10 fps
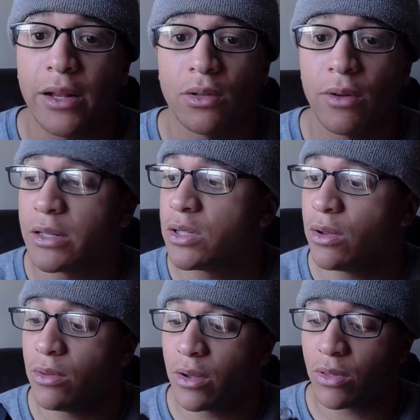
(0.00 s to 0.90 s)
So I can still
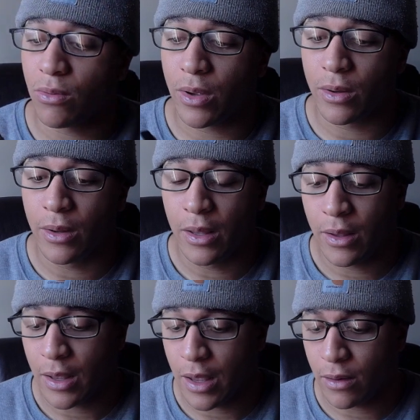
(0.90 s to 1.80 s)
look through it,
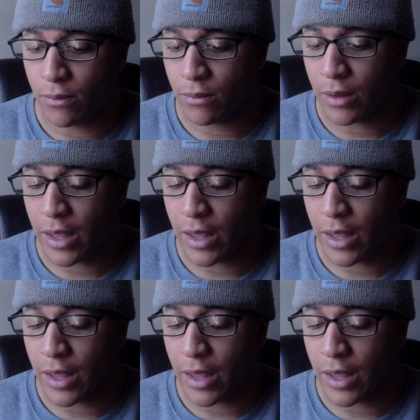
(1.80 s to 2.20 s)
and the